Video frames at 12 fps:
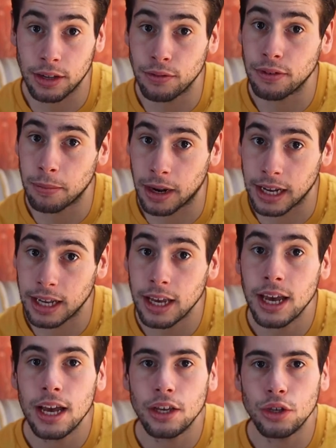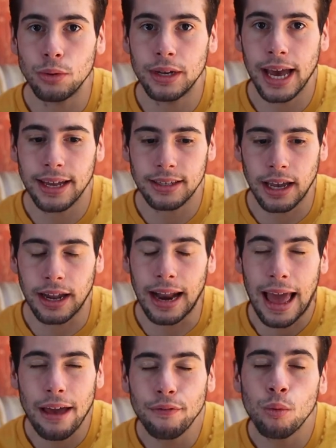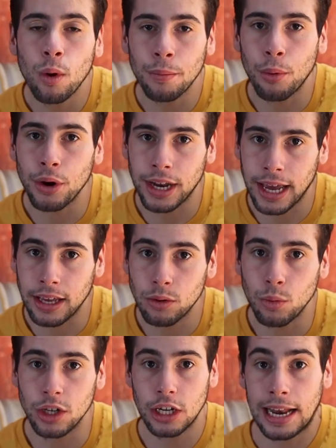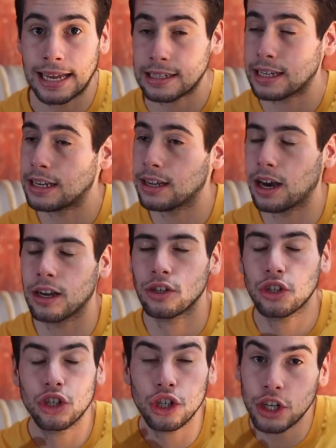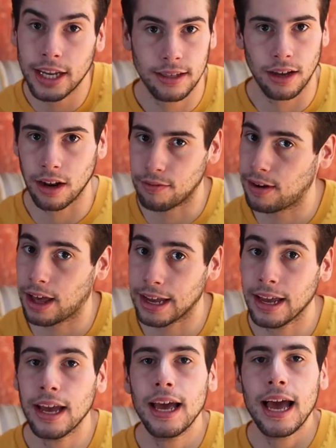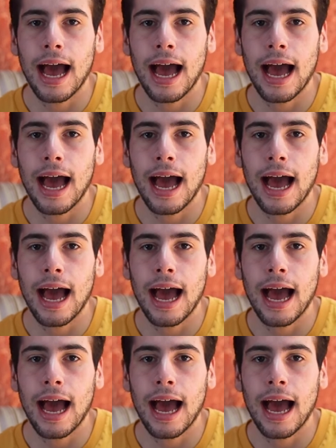value for money. You get an f1.8 which lets in a shit ton of light,